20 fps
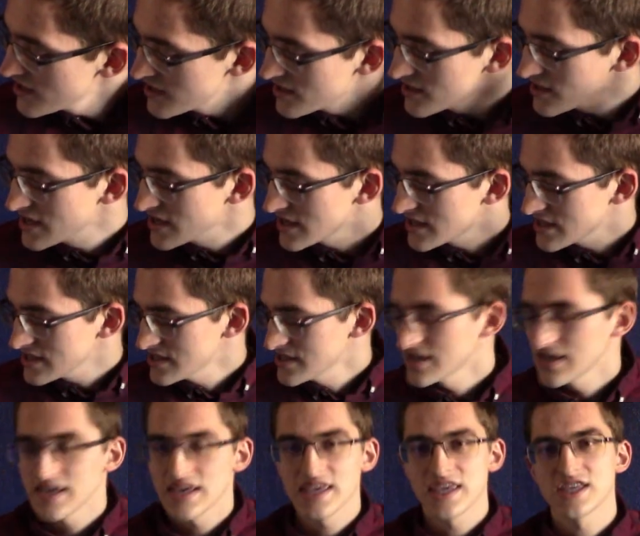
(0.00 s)
like,
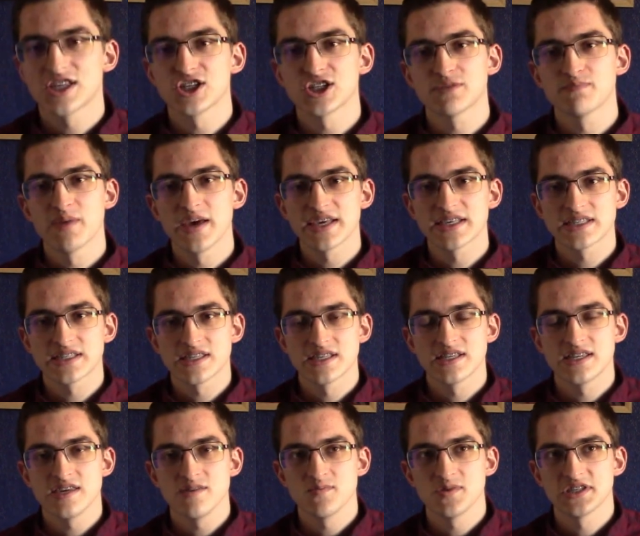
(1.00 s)
it just makes
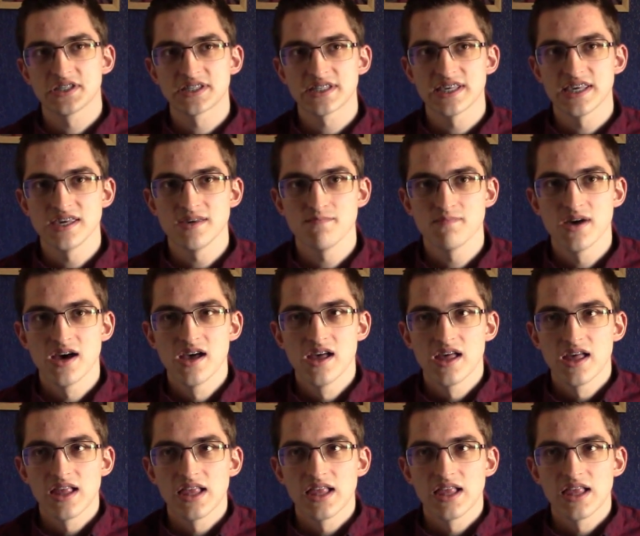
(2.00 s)
the demons seem